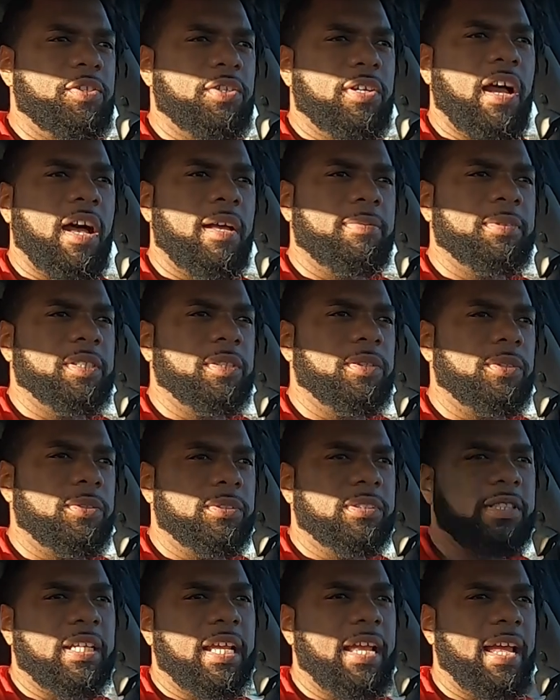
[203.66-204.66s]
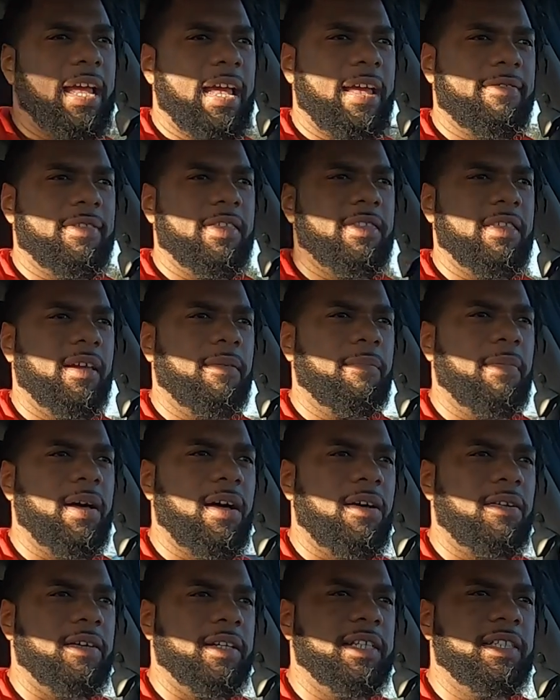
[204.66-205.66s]
obstacles that I have to think
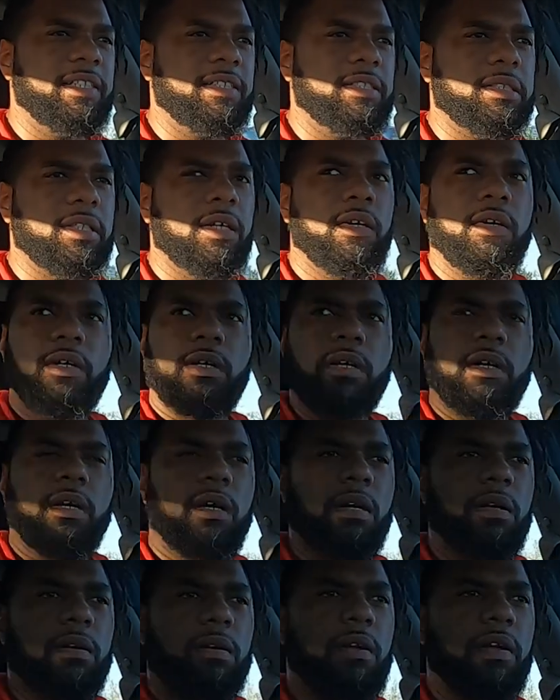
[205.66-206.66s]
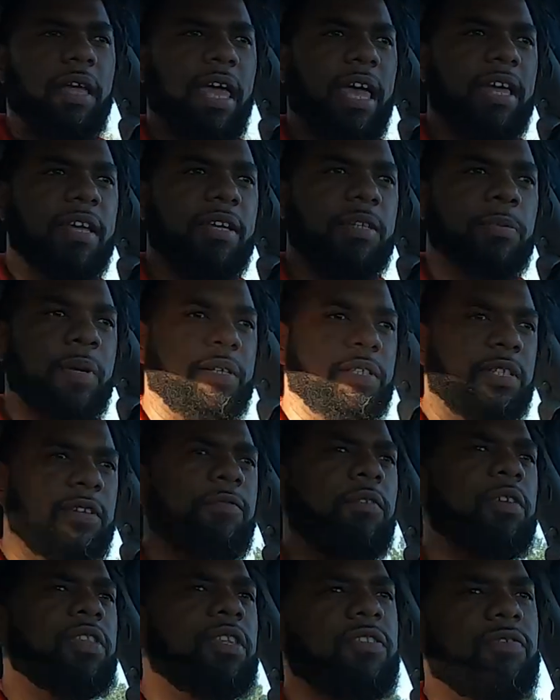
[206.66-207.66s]
about is, okay, especially
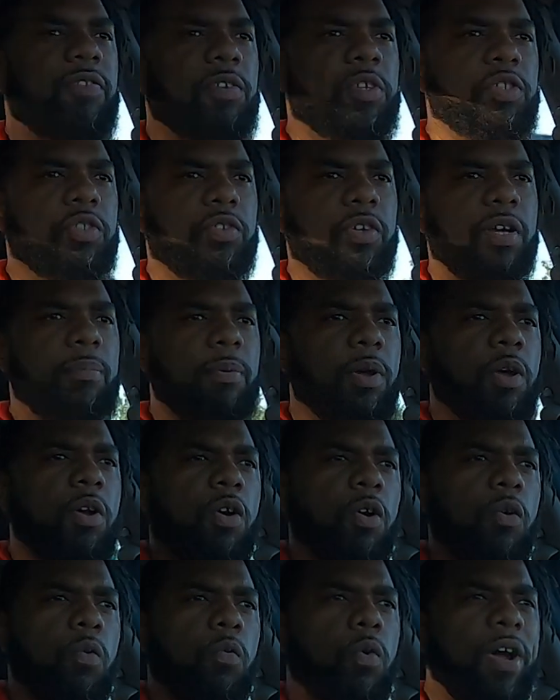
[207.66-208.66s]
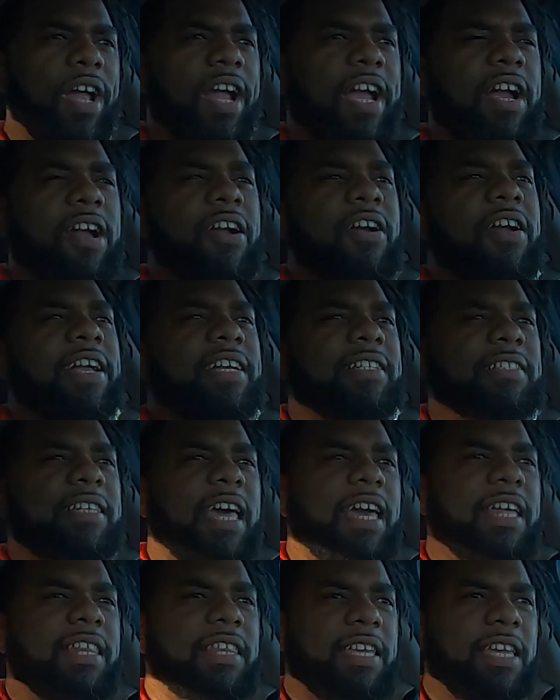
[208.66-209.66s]
for this first trip, where
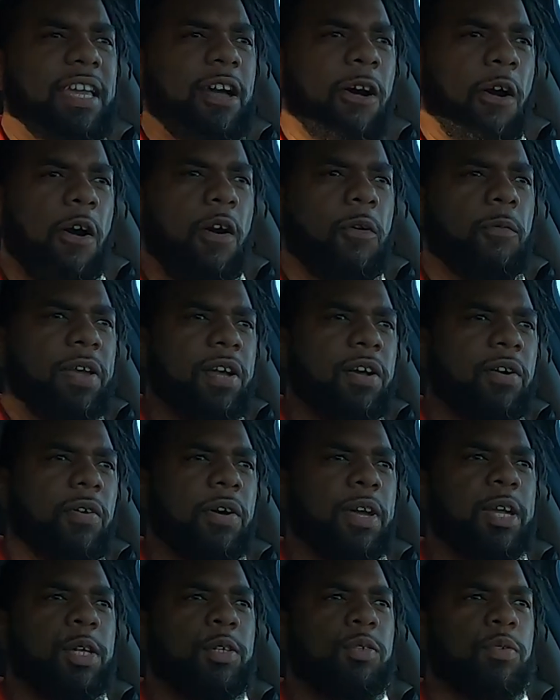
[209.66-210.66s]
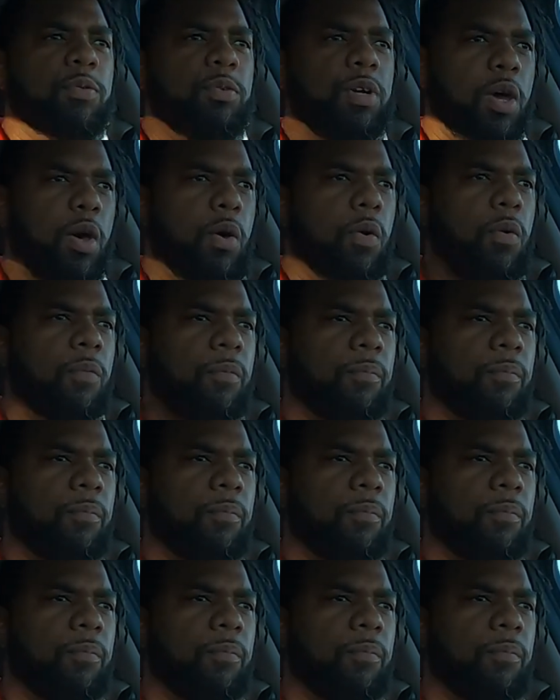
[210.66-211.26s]
exactly are we going to go?